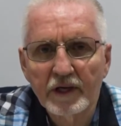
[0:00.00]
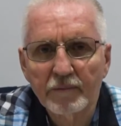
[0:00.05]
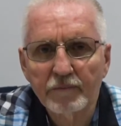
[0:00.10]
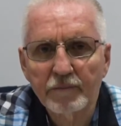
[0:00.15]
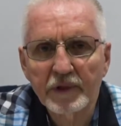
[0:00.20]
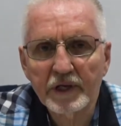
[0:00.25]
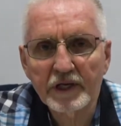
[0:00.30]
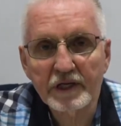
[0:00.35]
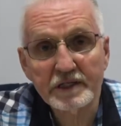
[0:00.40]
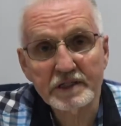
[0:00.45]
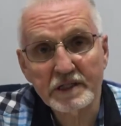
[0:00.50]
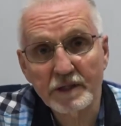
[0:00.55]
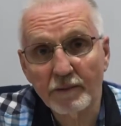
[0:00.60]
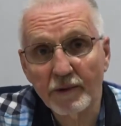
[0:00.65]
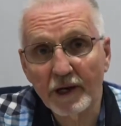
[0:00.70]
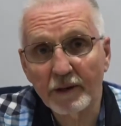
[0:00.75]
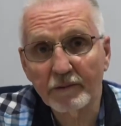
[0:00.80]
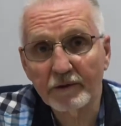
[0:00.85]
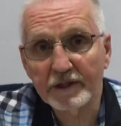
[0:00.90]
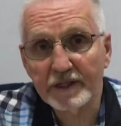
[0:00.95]
Because the
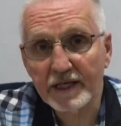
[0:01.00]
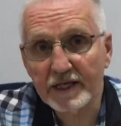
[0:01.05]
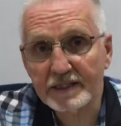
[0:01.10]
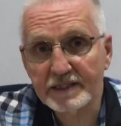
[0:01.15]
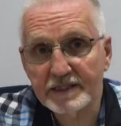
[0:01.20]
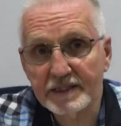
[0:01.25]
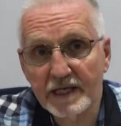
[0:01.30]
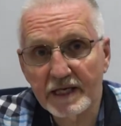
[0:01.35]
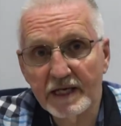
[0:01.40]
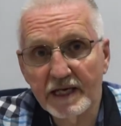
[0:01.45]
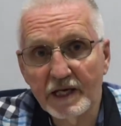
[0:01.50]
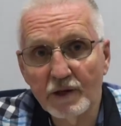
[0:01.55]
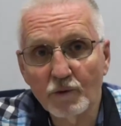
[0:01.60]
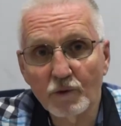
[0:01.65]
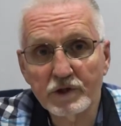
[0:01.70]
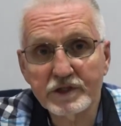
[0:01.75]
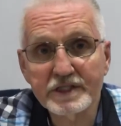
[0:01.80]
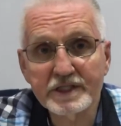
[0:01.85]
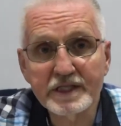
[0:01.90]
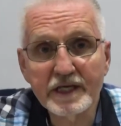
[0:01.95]
Bible text said he
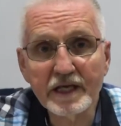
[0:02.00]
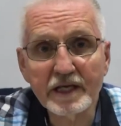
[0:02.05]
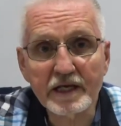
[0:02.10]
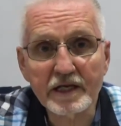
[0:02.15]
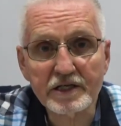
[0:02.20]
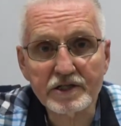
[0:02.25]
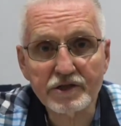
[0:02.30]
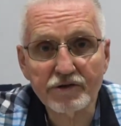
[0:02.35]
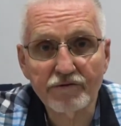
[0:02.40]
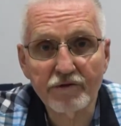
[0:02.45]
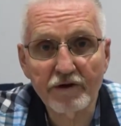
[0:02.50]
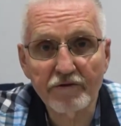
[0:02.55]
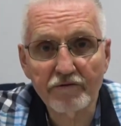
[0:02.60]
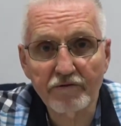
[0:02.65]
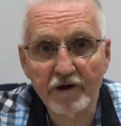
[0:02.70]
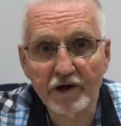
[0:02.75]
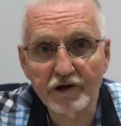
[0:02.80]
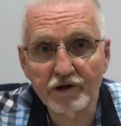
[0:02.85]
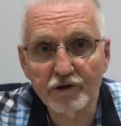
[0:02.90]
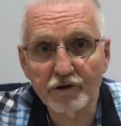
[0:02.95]
will sit as a
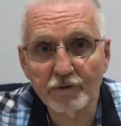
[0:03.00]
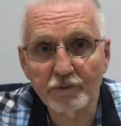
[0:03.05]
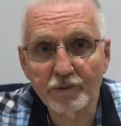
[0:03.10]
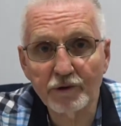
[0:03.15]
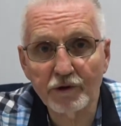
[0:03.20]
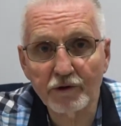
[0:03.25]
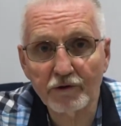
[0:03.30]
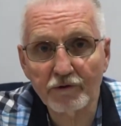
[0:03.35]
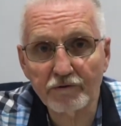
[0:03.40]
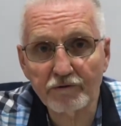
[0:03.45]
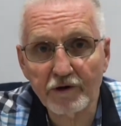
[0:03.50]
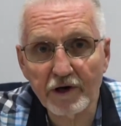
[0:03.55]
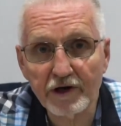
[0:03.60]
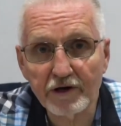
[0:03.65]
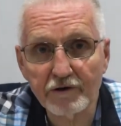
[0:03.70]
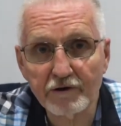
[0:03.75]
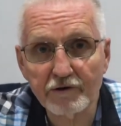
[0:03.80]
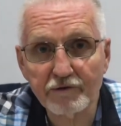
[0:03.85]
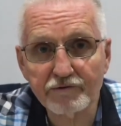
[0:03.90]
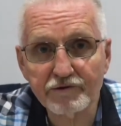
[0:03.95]
refiner and
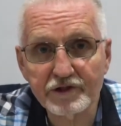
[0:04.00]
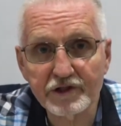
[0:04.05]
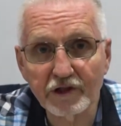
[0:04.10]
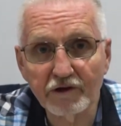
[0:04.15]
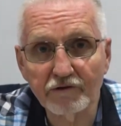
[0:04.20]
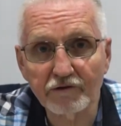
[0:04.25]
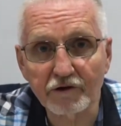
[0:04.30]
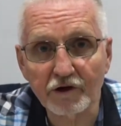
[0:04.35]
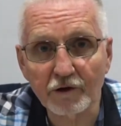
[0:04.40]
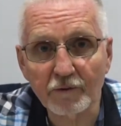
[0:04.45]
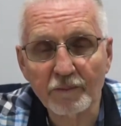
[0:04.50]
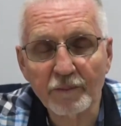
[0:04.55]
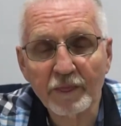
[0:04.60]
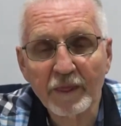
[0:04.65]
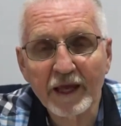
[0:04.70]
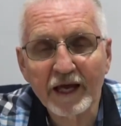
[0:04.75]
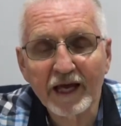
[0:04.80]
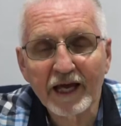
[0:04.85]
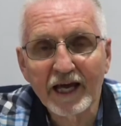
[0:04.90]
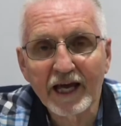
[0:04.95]
purifier of silver.
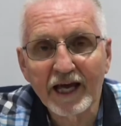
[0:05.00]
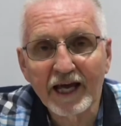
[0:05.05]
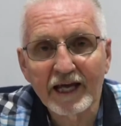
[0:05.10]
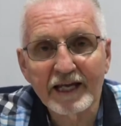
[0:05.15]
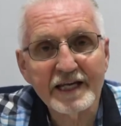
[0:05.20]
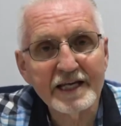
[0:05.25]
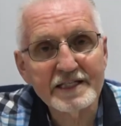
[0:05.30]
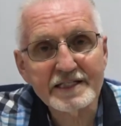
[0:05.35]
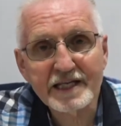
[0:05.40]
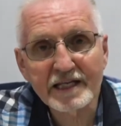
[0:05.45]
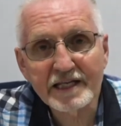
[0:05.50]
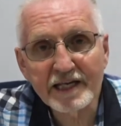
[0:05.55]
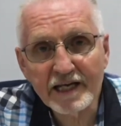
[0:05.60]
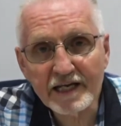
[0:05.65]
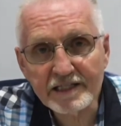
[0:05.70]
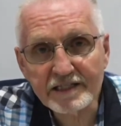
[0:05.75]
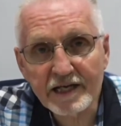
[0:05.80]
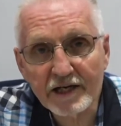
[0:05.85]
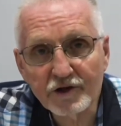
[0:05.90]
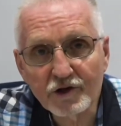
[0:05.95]
And he said,
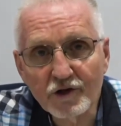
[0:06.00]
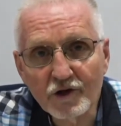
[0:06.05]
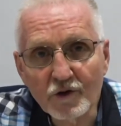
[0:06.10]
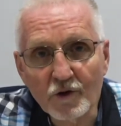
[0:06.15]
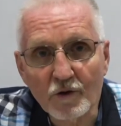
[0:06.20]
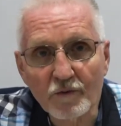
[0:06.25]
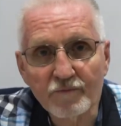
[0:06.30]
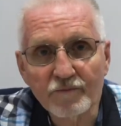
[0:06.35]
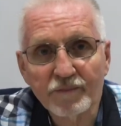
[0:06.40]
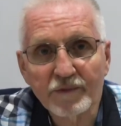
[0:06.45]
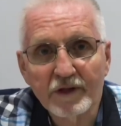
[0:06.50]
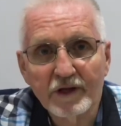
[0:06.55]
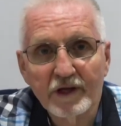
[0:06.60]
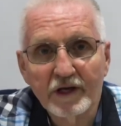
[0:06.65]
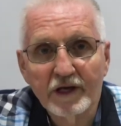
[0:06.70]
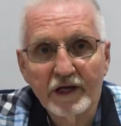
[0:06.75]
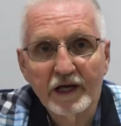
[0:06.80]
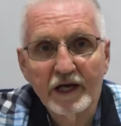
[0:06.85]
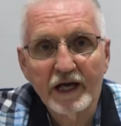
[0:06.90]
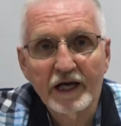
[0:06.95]
"Yes, I do."
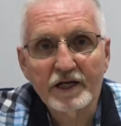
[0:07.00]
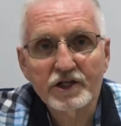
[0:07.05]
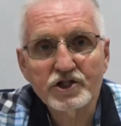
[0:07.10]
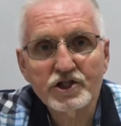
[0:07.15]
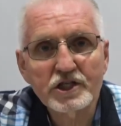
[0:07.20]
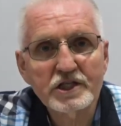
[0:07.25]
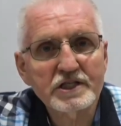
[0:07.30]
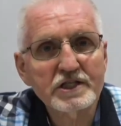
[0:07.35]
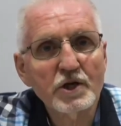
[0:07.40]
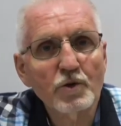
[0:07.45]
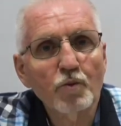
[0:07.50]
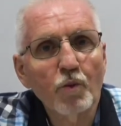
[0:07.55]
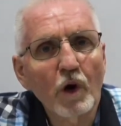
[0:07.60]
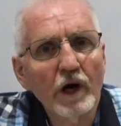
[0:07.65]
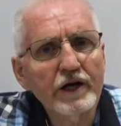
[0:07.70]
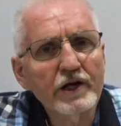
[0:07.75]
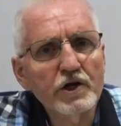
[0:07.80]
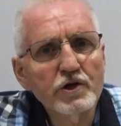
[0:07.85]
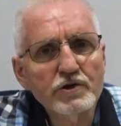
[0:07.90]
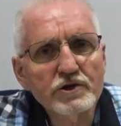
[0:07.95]
And she said,
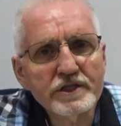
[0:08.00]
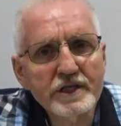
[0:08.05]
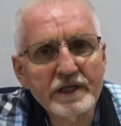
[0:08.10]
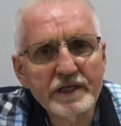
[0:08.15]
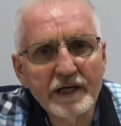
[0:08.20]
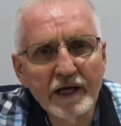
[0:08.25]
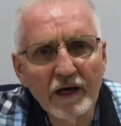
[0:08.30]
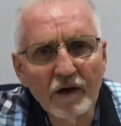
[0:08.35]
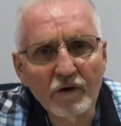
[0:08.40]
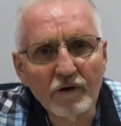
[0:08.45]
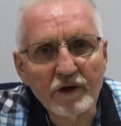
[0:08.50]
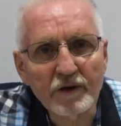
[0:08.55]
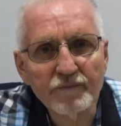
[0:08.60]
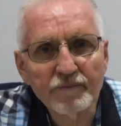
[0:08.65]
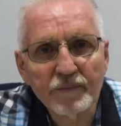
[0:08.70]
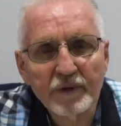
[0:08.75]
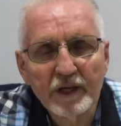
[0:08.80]
"Why do you sit down?"